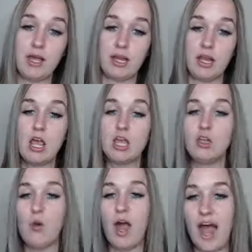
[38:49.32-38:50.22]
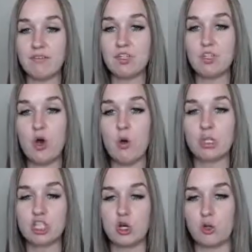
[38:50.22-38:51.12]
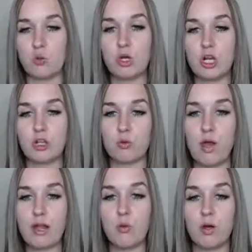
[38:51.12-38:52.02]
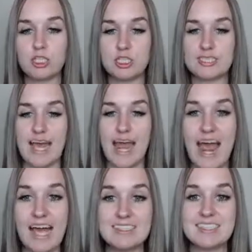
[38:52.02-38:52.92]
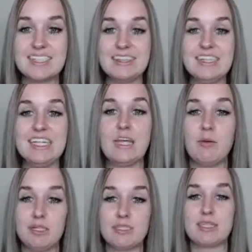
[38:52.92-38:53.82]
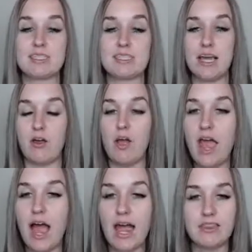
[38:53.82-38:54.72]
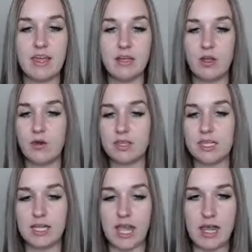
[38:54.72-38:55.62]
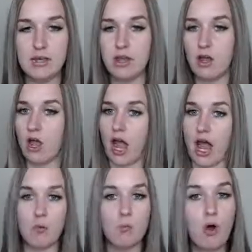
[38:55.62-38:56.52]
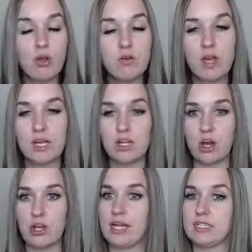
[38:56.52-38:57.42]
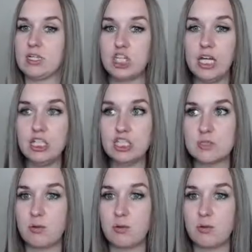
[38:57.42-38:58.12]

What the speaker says: plan. You have to know what are the right questions to ask to lead them into the sell. I then know at the end, how motivated are they to change this